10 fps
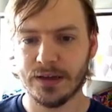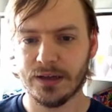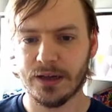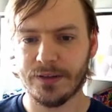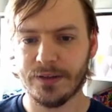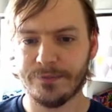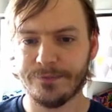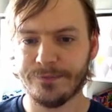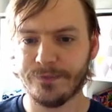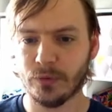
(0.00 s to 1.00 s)
and then
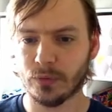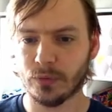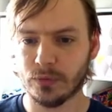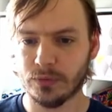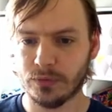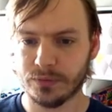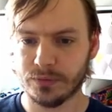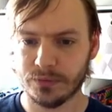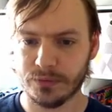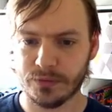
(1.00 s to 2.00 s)
4.
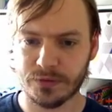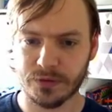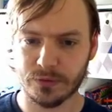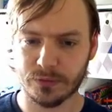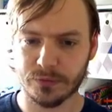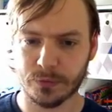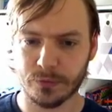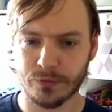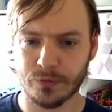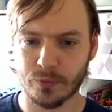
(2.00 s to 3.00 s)
You see all
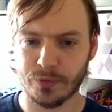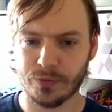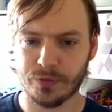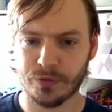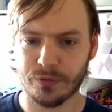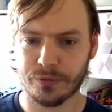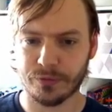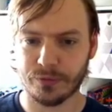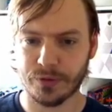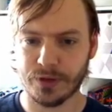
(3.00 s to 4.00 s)
4 of them, 1, 2,
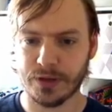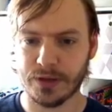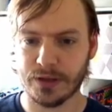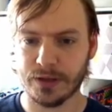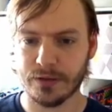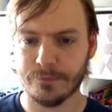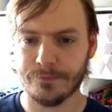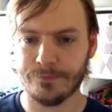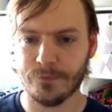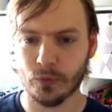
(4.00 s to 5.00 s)
3,
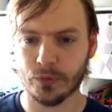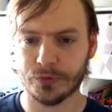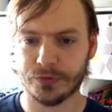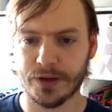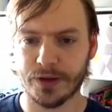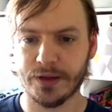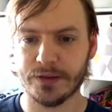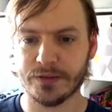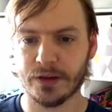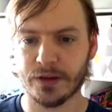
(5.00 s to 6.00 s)
4
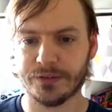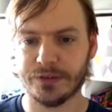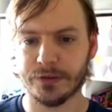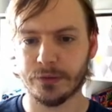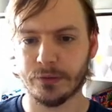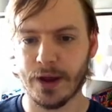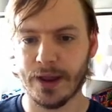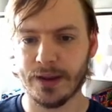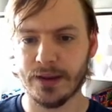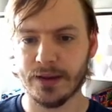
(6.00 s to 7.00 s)
sides are still
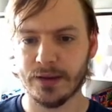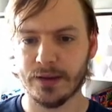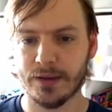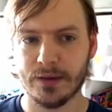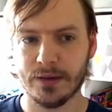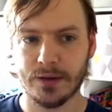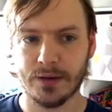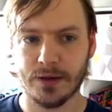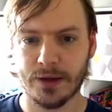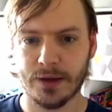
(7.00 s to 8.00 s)
grey,
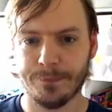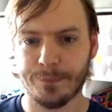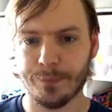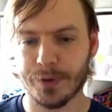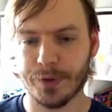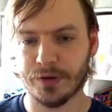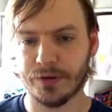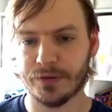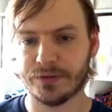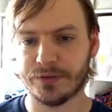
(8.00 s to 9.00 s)

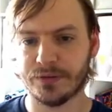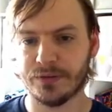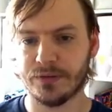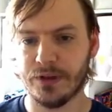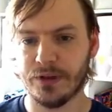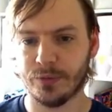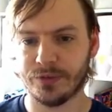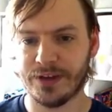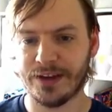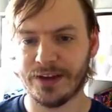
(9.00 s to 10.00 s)
because it
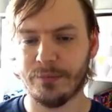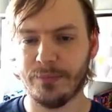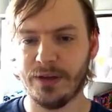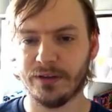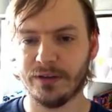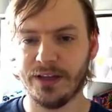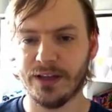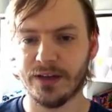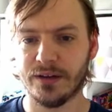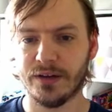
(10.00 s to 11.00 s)
was sat in the middle
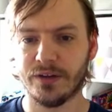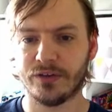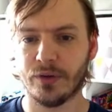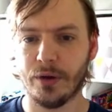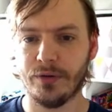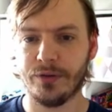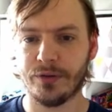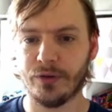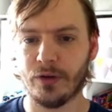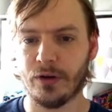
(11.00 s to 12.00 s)
here, so only the
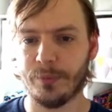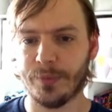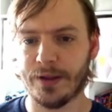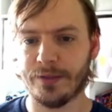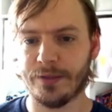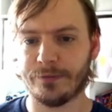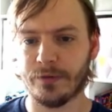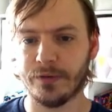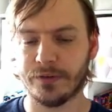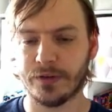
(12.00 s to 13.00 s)
top and the
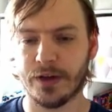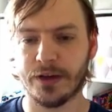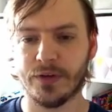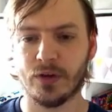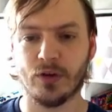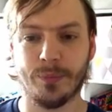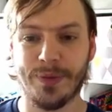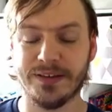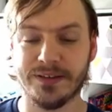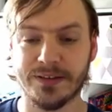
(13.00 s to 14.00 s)
front side of it got
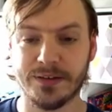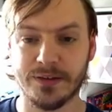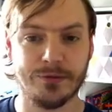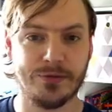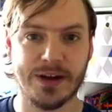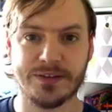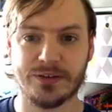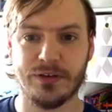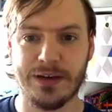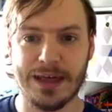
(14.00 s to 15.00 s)
painted and the
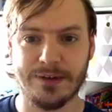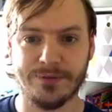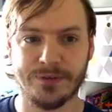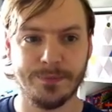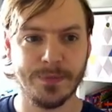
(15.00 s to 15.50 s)
rest got left.